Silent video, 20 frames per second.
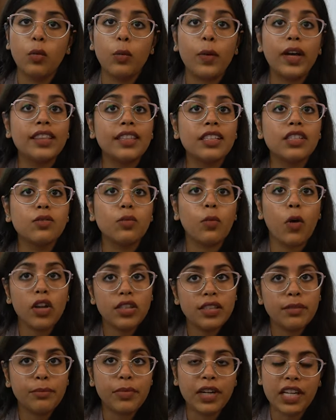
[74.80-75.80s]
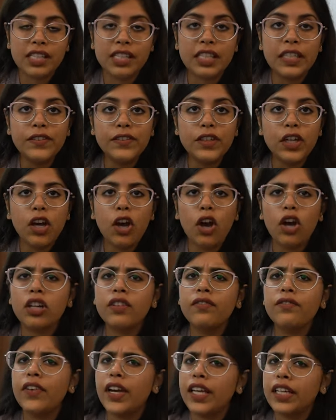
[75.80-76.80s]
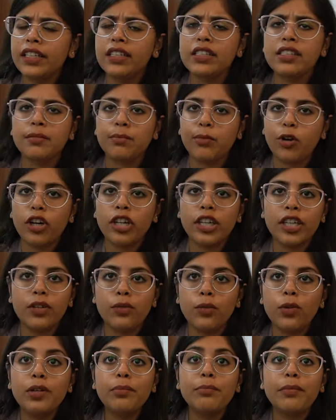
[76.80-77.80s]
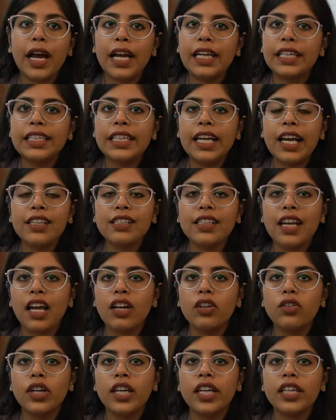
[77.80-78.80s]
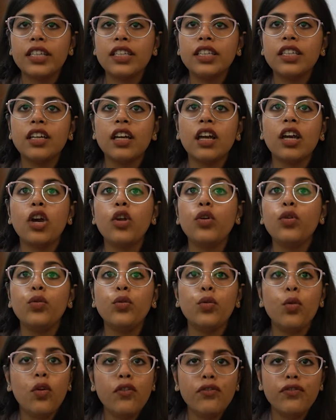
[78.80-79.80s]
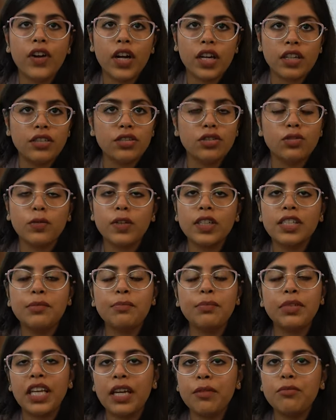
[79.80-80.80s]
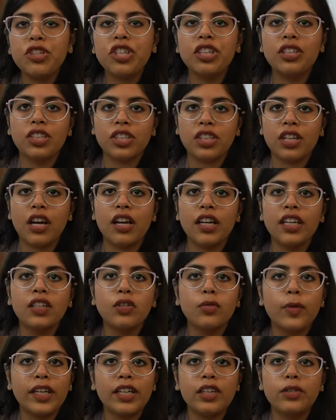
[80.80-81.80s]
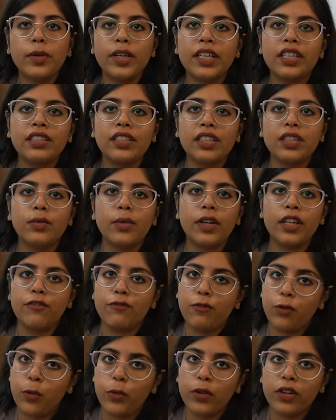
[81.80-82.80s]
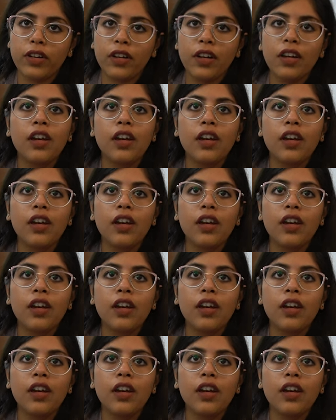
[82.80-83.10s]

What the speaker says: While this was impressive, on a very disappointing note, MeitY has allocated no funds towards PMG Disha in 2023-24.